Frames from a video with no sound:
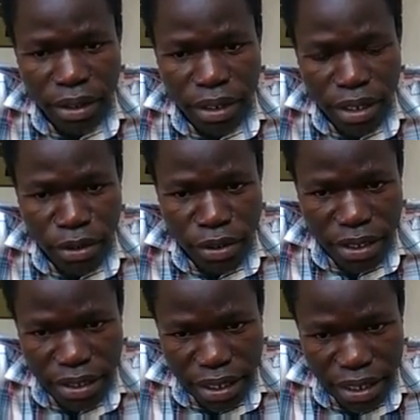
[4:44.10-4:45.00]
Now you
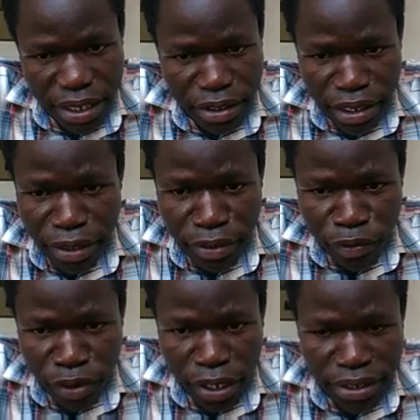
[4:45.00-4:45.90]
just enter, like
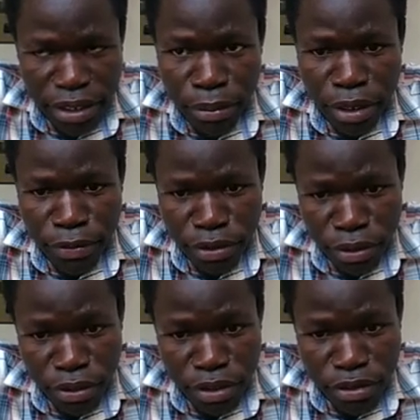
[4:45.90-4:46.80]
for example I'll send
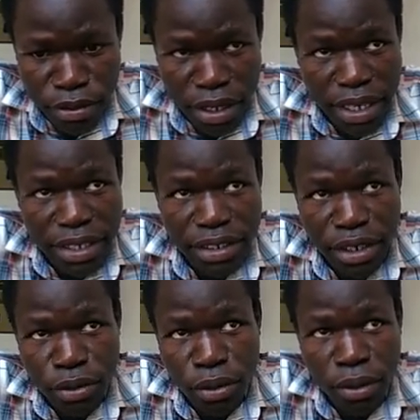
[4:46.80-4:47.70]
you this one, it's
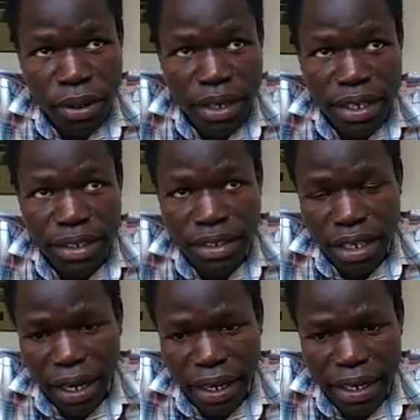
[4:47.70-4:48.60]
equal
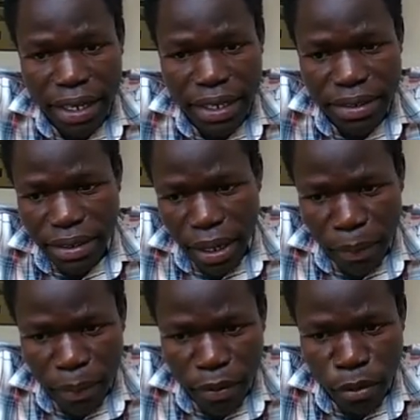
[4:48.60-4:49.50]
sign sum,
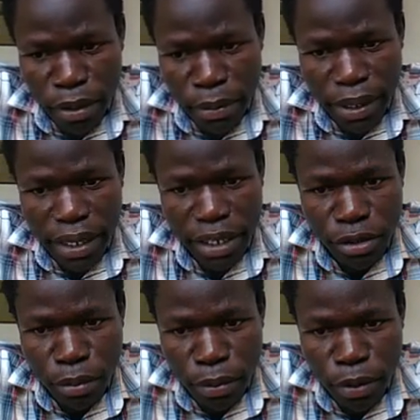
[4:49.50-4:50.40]
open bracket, you
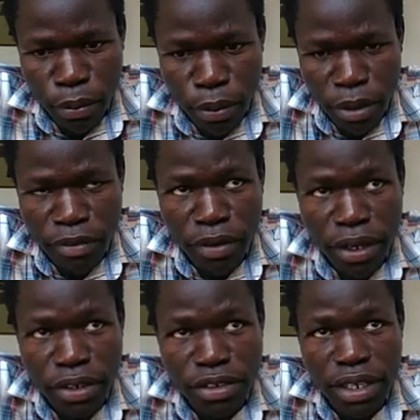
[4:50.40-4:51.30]
put the
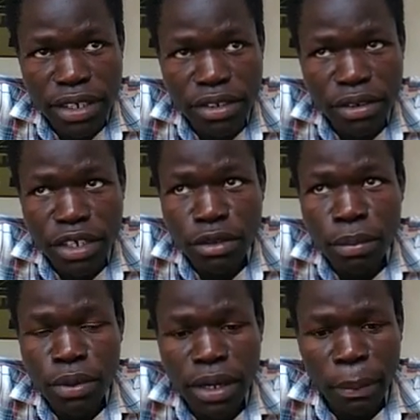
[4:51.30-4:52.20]
values. There is no need to
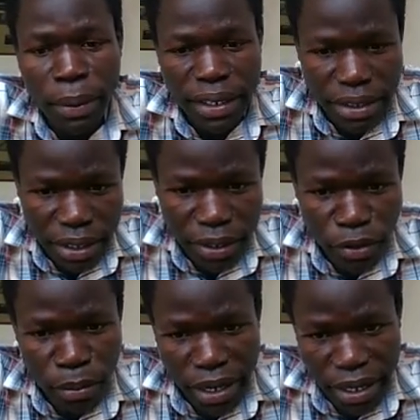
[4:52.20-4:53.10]
put the plus sign or
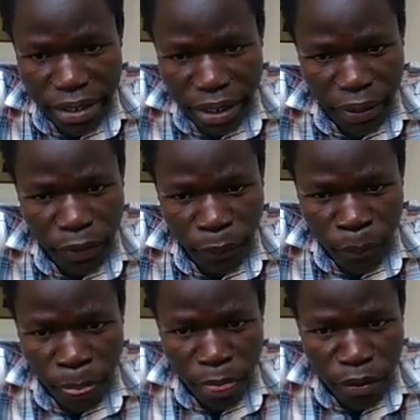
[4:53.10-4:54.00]
minus sign.
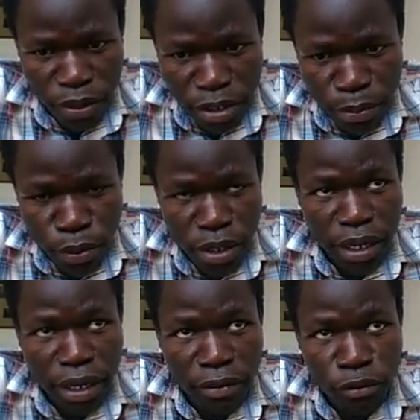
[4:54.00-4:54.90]
You just put a
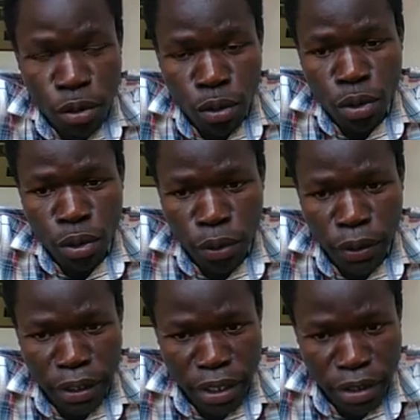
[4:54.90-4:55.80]
full colon,
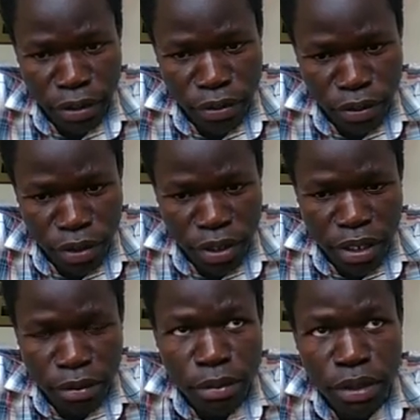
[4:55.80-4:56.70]
and then you,
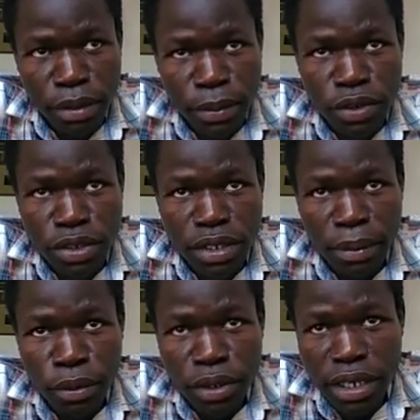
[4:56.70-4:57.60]
because they
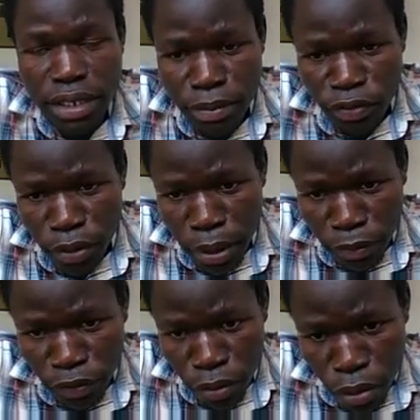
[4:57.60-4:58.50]
put in the
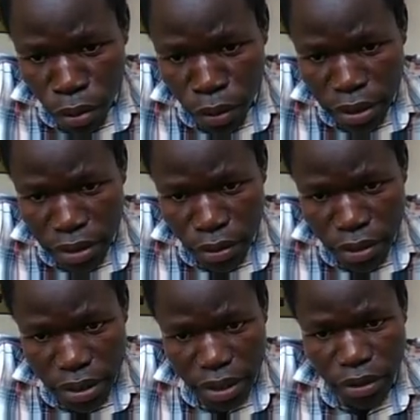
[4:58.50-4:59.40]
full colon shows
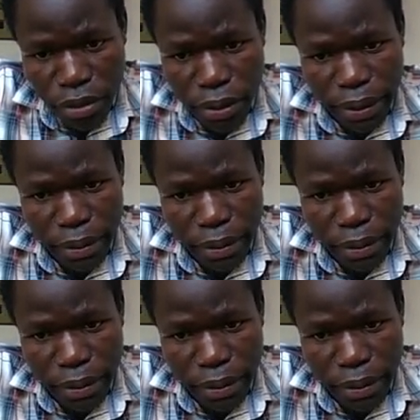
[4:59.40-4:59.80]
that you are